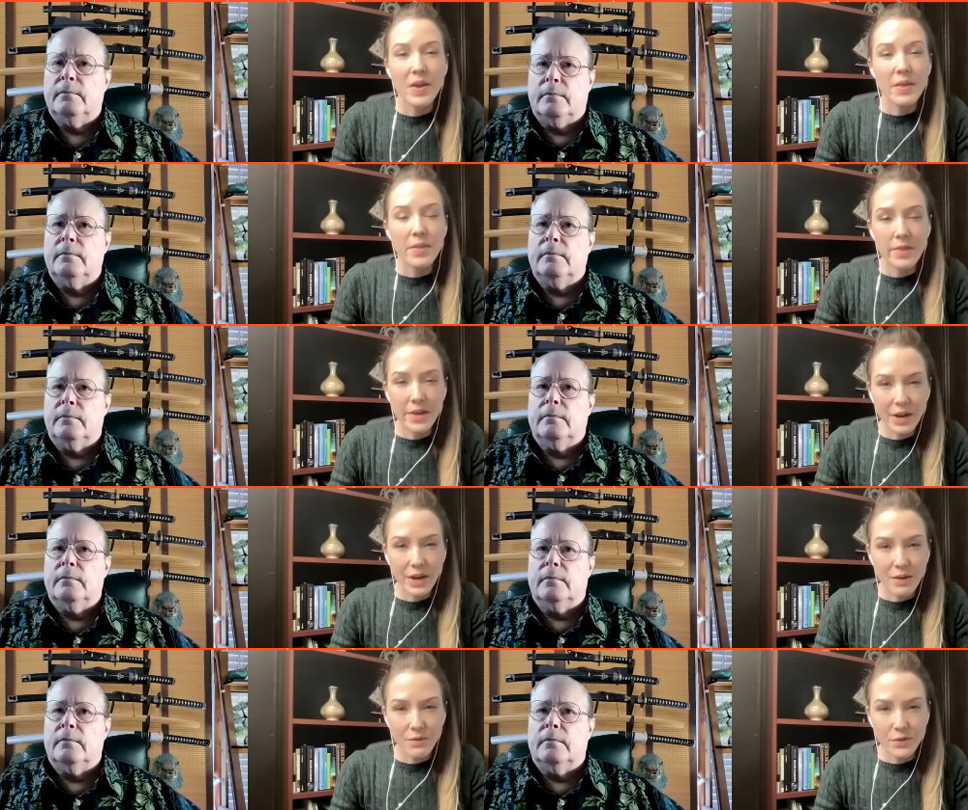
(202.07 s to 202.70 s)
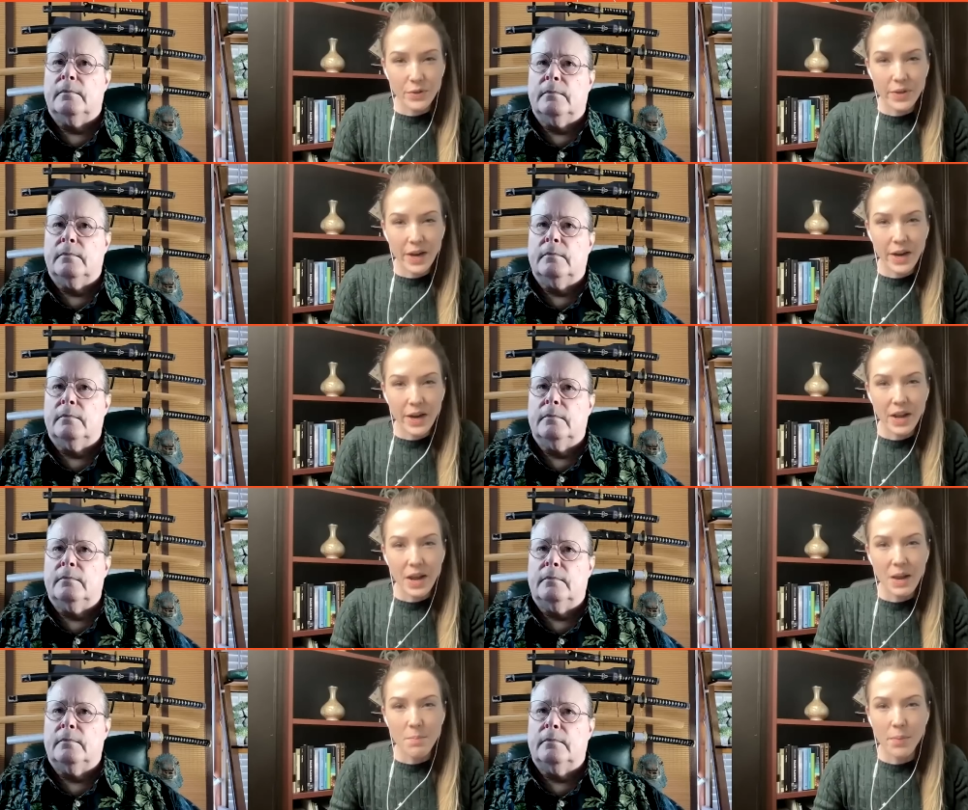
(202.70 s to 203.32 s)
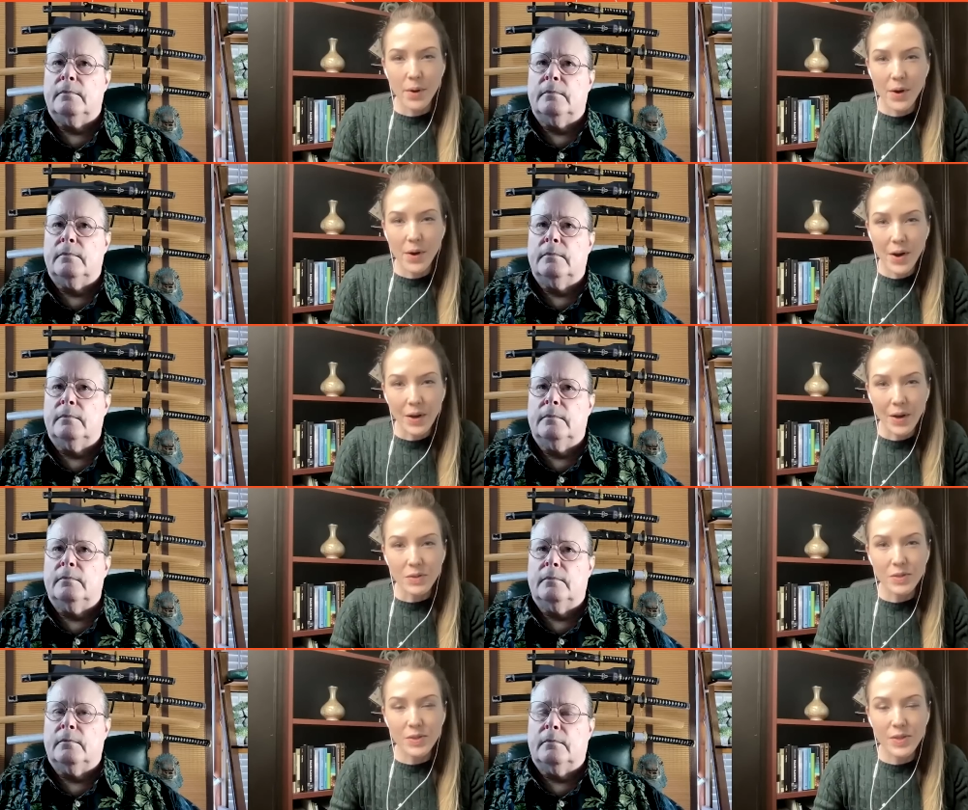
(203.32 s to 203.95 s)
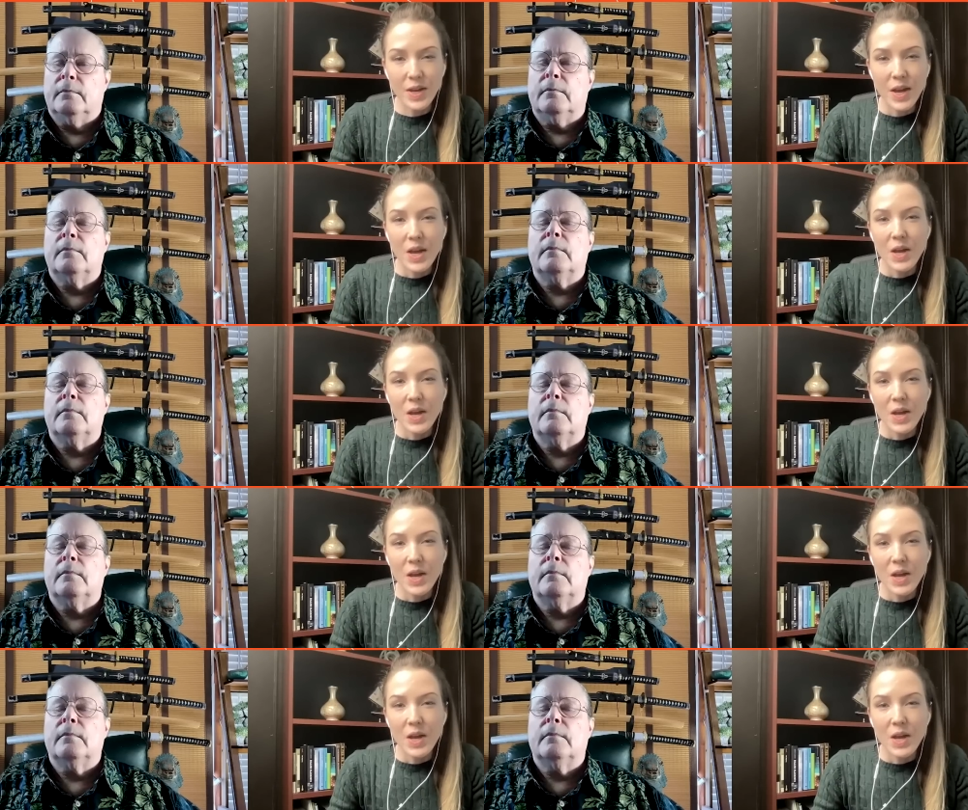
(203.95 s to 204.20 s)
Speaker 1: Then, after that, a pause.